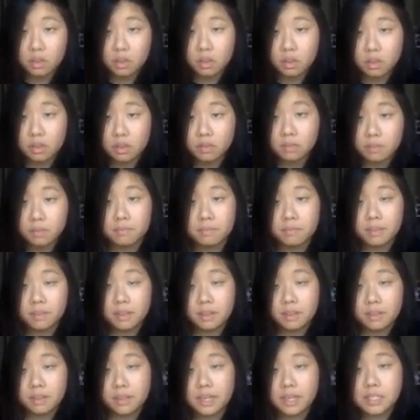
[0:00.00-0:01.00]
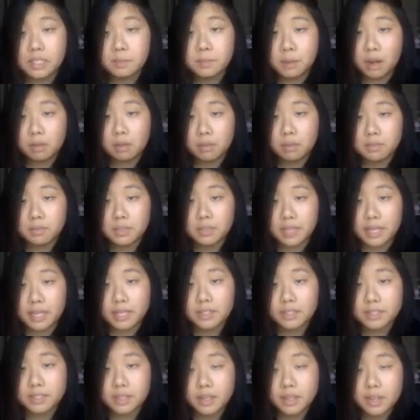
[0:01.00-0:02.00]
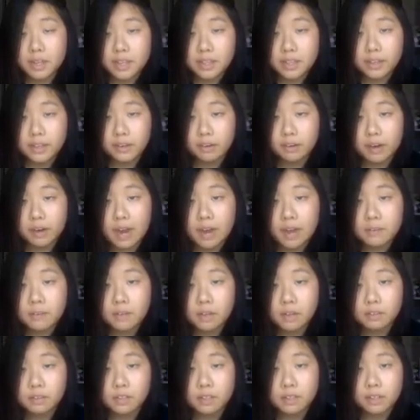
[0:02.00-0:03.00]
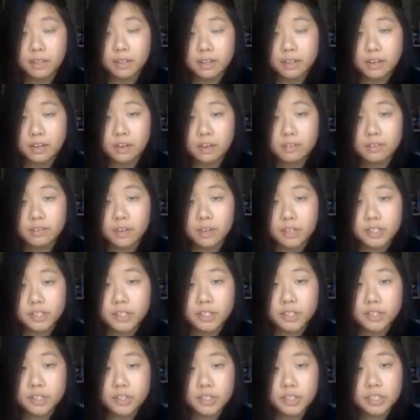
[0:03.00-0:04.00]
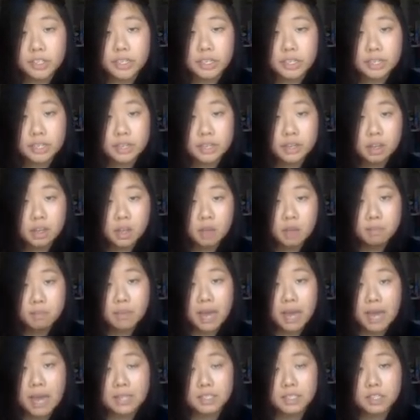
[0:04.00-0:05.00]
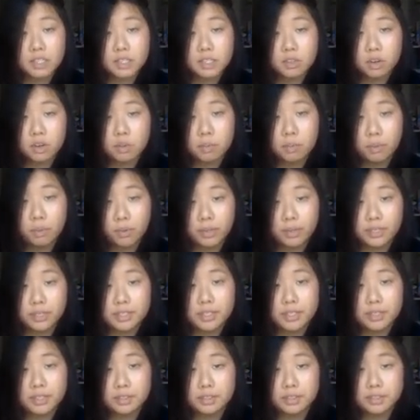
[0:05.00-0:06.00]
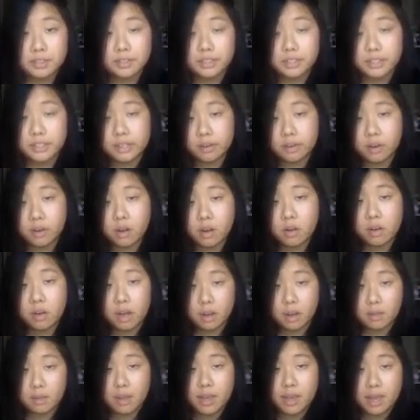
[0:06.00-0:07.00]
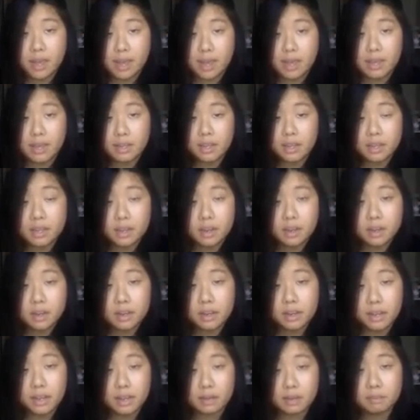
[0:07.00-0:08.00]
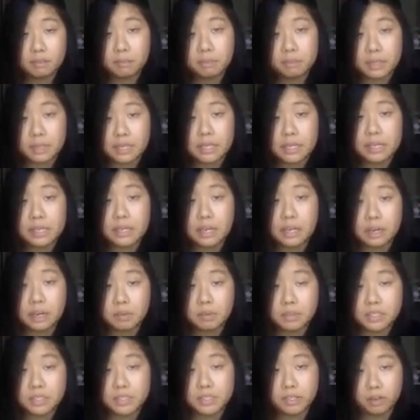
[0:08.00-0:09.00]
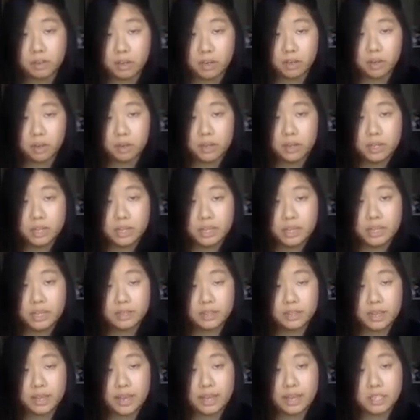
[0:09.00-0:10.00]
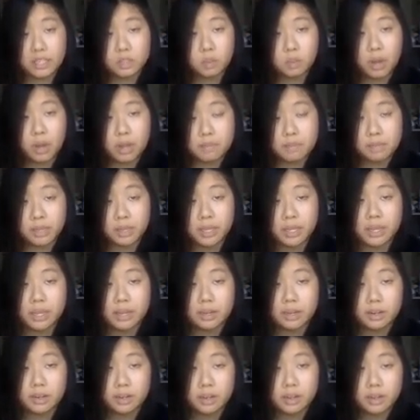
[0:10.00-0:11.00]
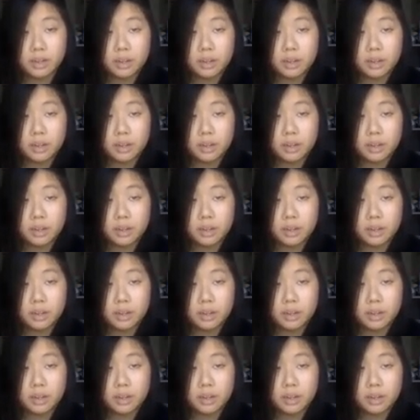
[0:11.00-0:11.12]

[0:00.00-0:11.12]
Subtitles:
Okay, the next problem says, the graph of the linear function g passes through points 0, a and b, 0 in the xy plane.